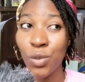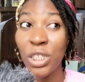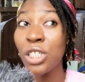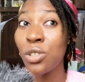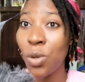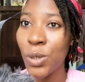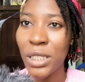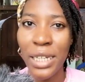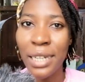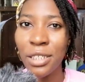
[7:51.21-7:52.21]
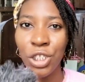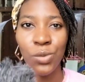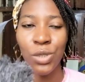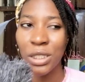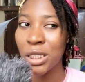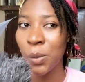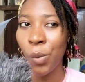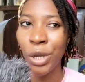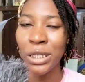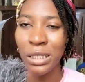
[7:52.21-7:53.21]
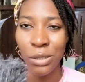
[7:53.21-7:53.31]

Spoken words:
he thought that she was this spoiled,